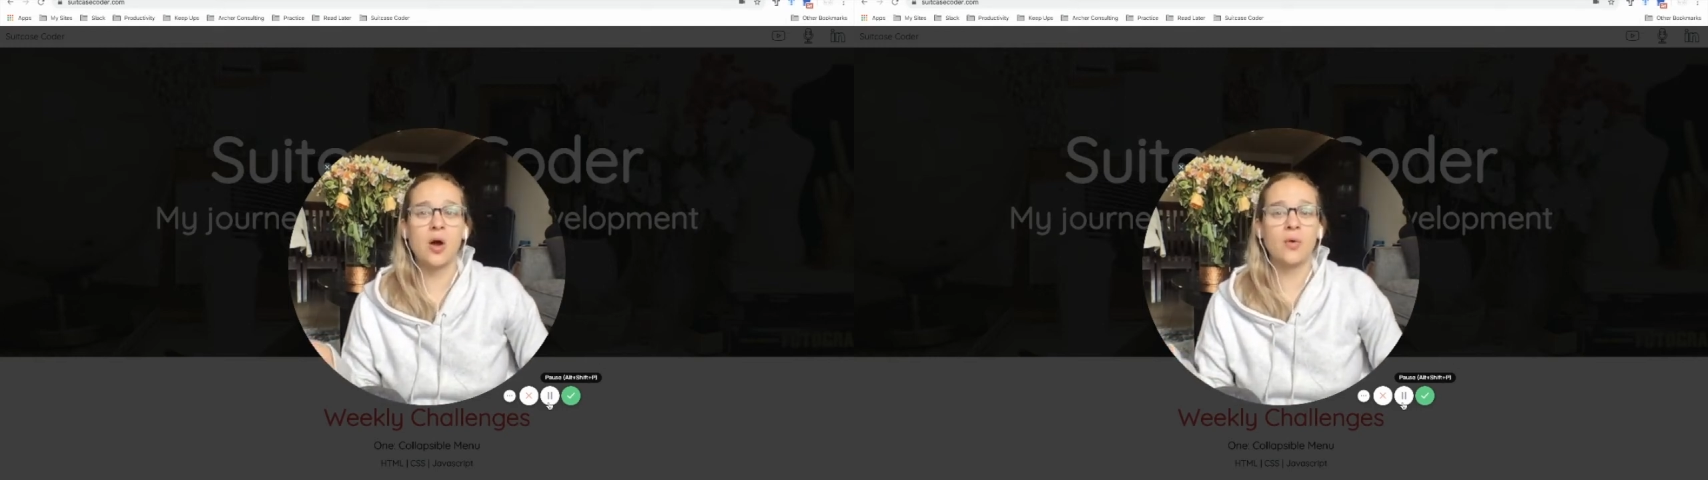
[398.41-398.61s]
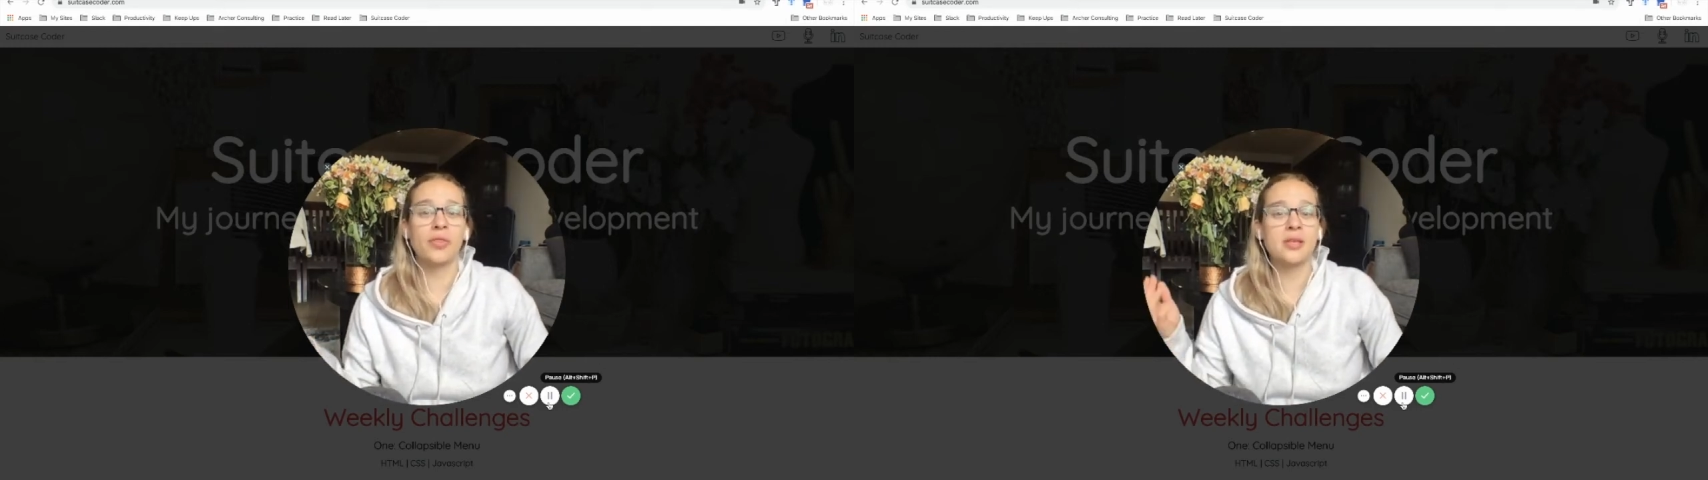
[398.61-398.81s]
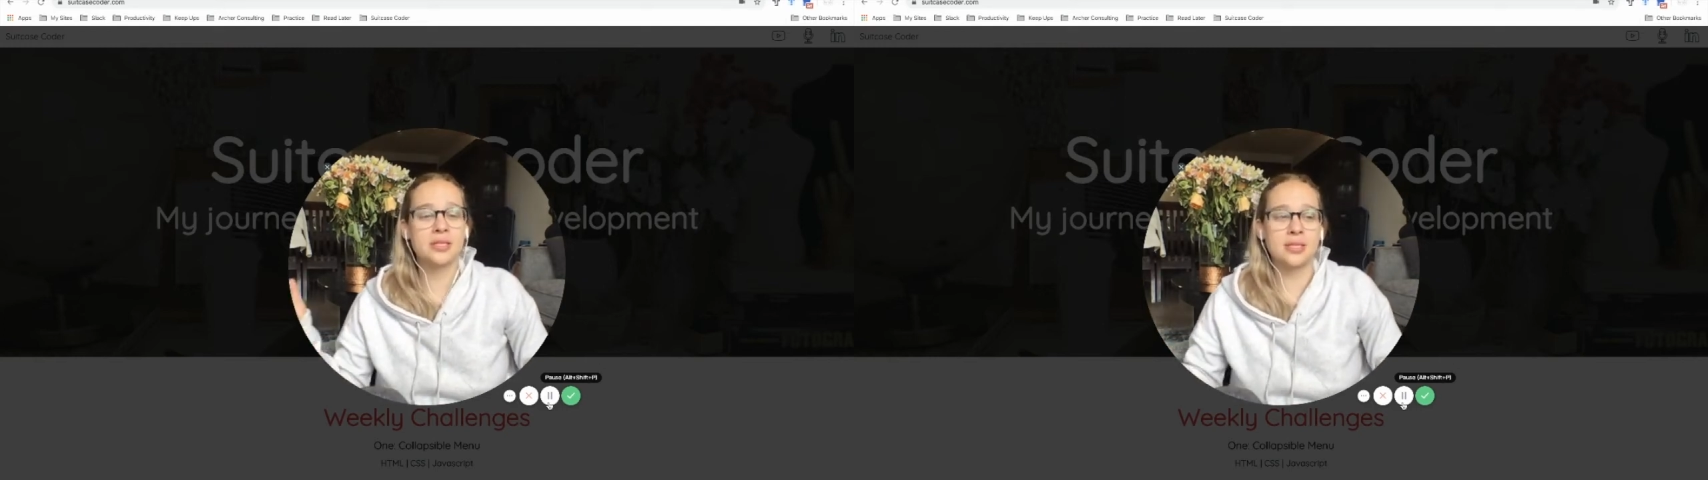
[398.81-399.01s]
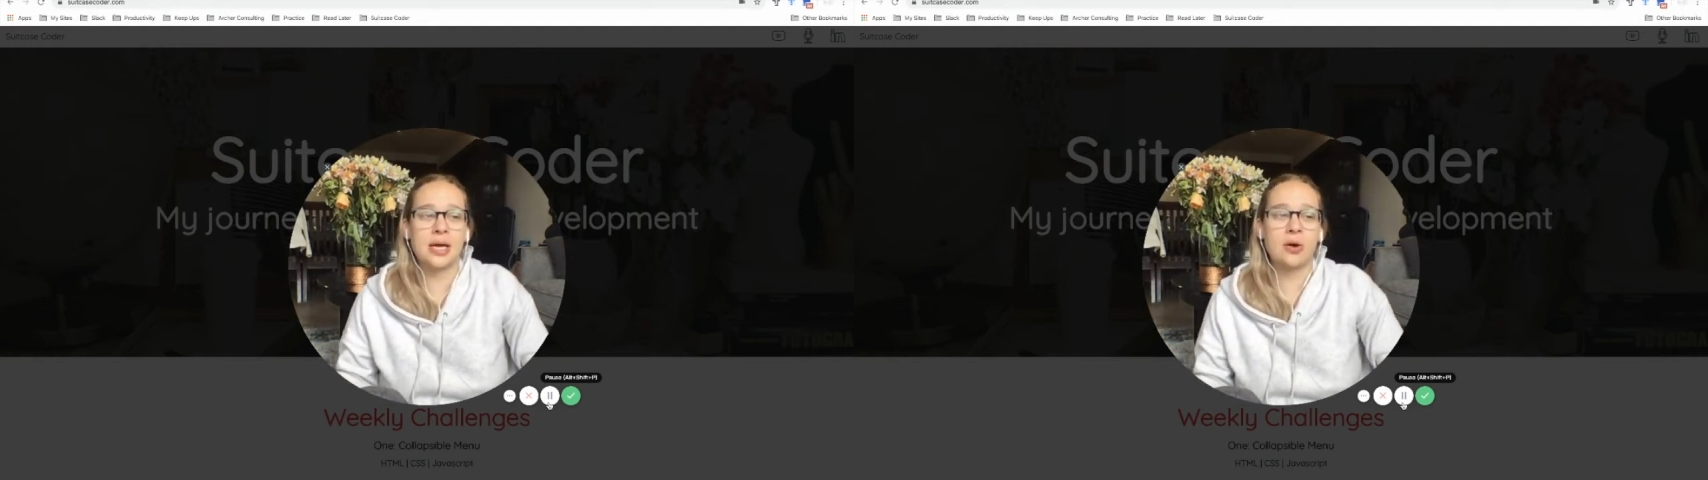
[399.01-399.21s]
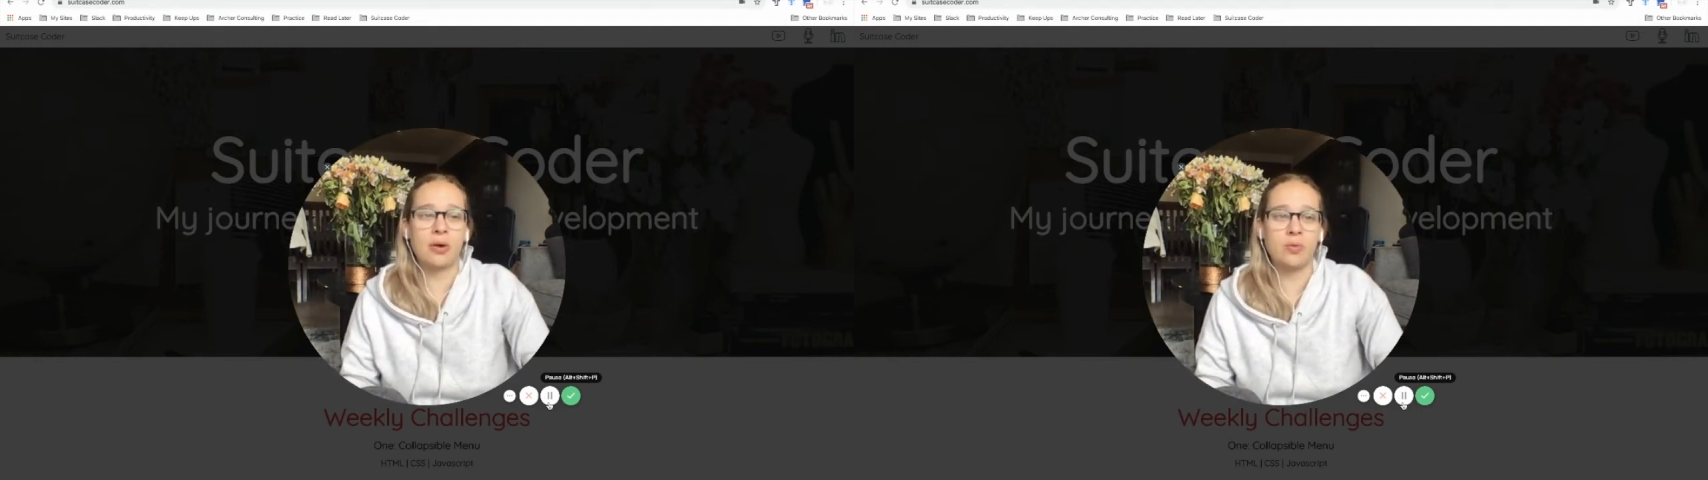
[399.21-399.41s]
oh, this is
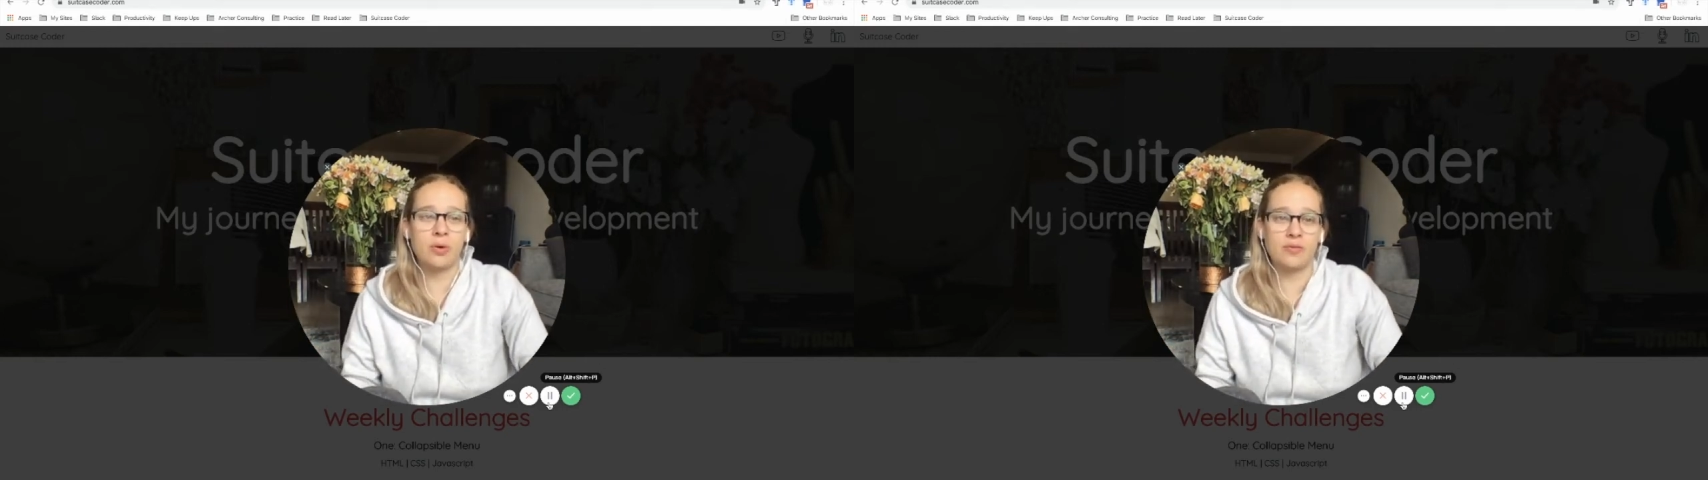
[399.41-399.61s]
how I would